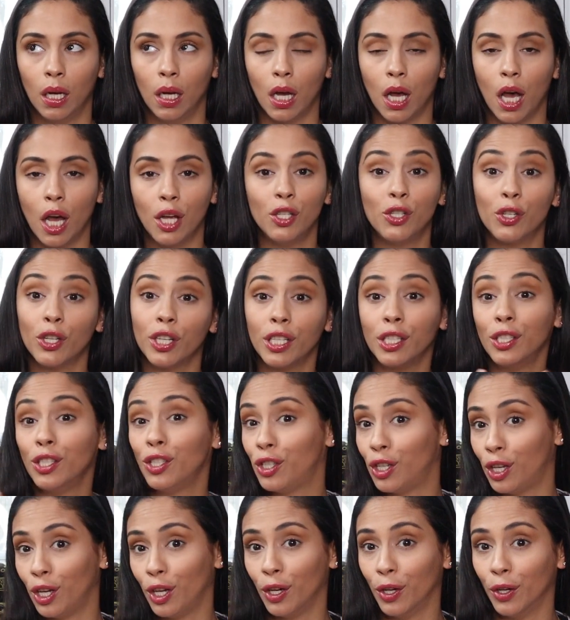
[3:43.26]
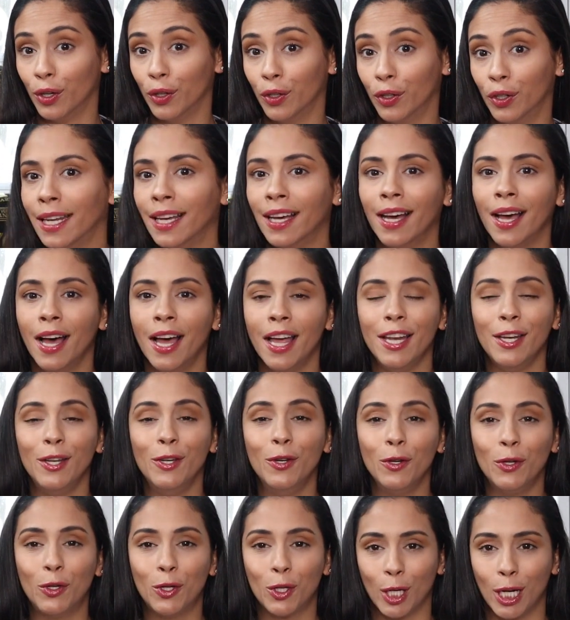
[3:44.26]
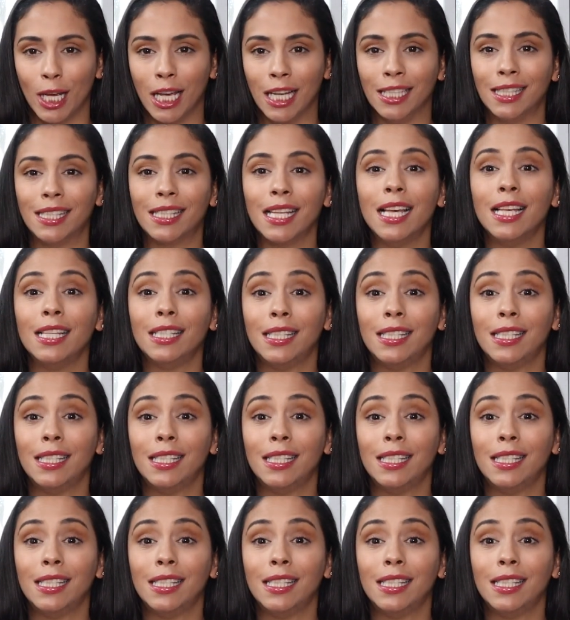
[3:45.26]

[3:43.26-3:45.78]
102 nutrients,